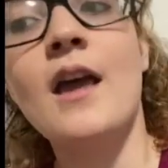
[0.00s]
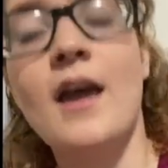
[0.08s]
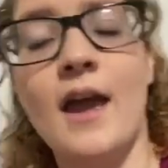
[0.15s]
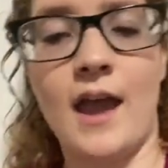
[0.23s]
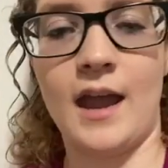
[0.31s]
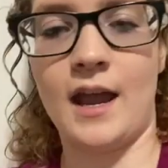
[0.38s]

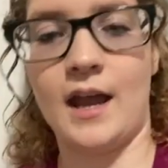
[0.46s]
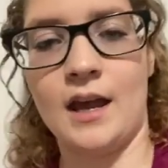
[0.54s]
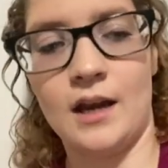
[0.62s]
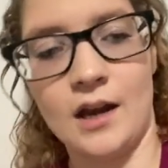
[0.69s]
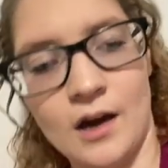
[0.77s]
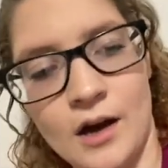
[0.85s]

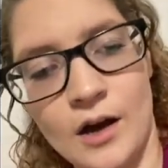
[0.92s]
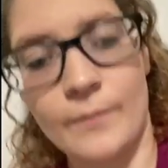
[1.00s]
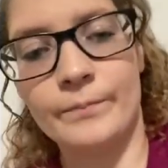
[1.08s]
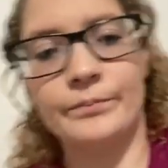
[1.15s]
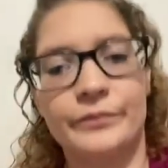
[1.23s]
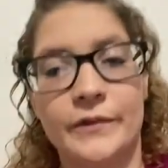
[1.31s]

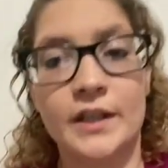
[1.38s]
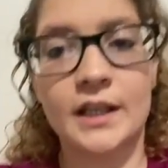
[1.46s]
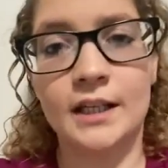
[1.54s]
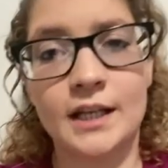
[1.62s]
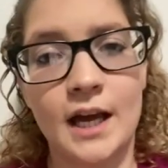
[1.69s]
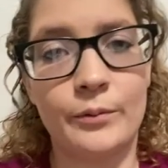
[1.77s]
and
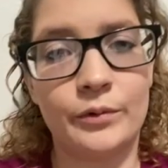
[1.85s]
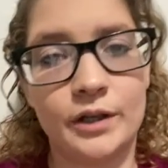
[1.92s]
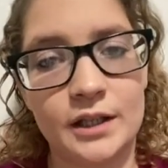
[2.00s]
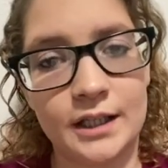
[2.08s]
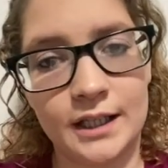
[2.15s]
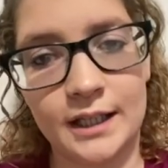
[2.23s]
kidnap one
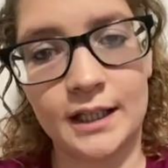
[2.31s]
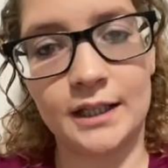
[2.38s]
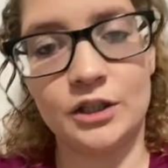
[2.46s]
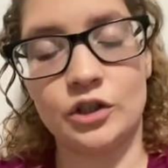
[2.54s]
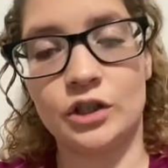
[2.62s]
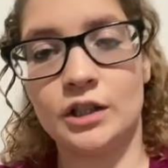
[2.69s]
of the
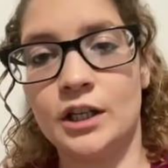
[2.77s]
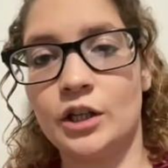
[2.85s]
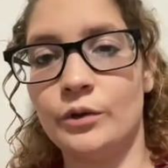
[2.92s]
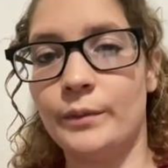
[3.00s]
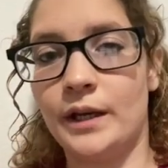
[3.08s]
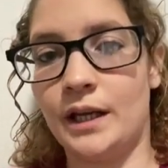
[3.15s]
kids or
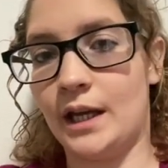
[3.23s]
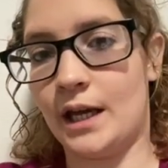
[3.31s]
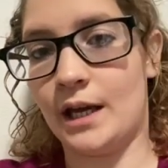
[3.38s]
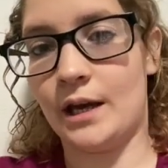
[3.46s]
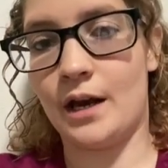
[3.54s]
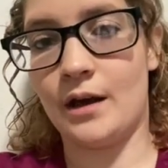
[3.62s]
kill me
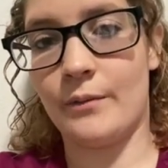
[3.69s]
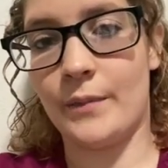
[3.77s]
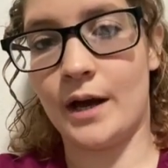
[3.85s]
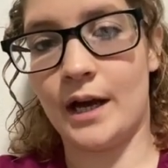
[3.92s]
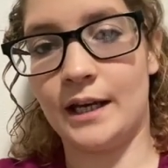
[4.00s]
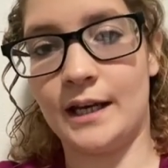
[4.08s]
and
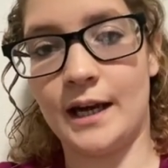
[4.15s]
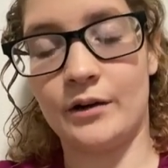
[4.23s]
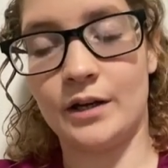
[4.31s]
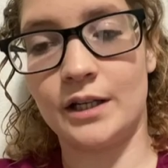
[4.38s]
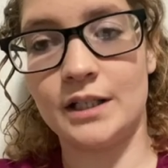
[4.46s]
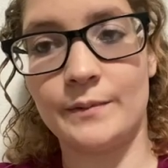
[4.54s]
my now
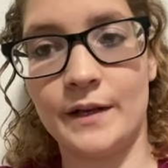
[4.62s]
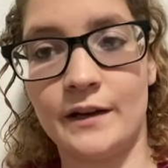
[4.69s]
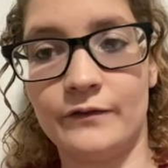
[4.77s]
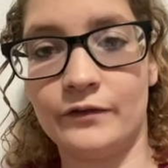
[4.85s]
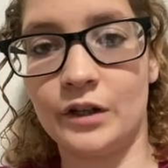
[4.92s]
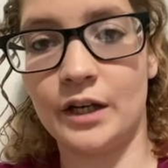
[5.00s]
husband in
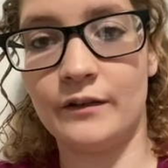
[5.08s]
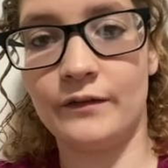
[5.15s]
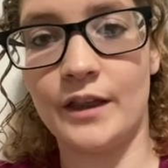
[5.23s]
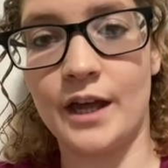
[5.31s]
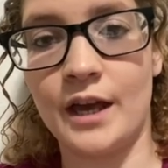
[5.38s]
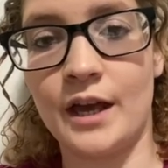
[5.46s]
front of
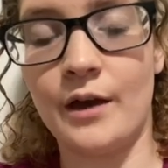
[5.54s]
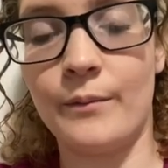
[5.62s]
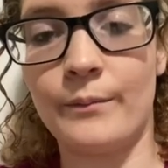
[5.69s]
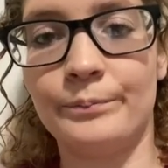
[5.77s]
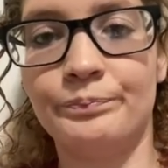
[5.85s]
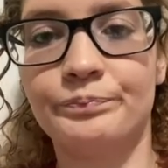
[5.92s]

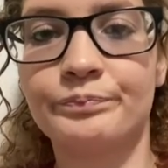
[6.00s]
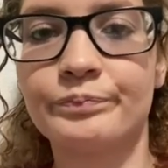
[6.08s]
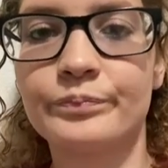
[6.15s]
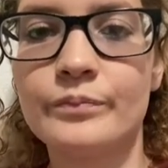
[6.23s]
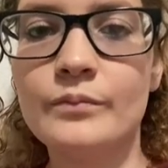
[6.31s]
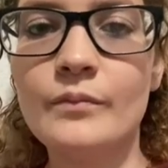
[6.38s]
them.
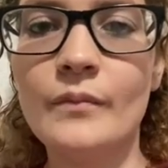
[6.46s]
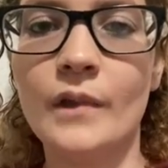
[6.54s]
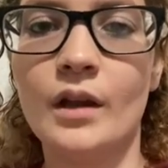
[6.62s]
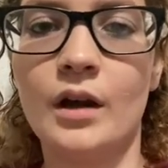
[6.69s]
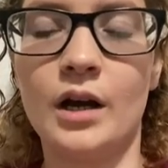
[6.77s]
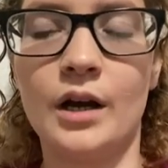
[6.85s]

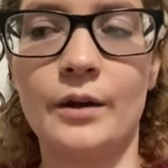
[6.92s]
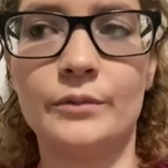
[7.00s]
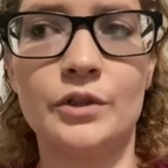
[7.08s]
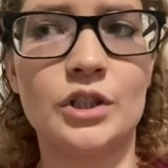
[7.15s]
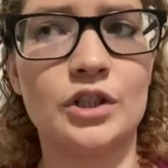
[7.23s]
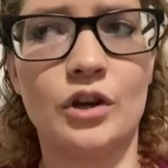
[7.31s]

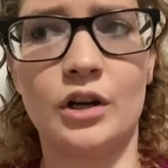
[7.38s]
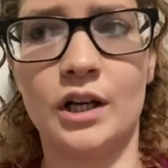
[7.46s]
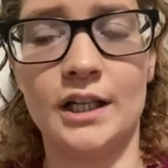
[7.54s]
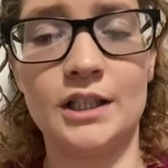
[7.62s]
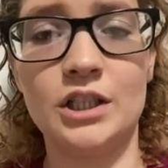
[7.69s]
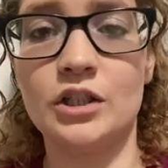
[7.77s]
Just all
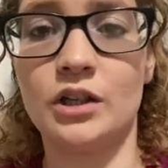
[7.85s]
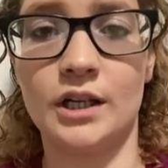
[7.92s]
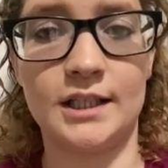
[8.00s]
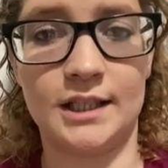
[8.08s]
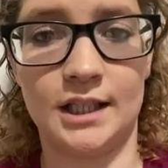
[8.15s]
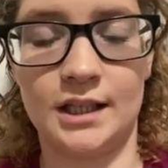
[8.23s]
kinds of
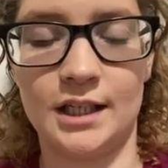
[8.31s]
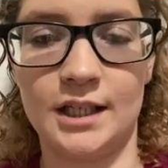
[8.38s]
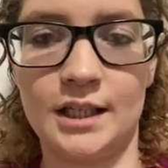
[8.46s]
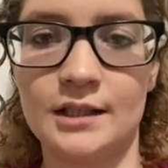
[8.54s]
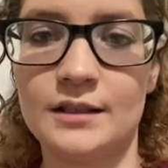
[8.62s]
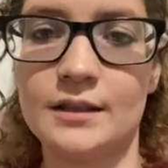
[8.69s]
crazy things.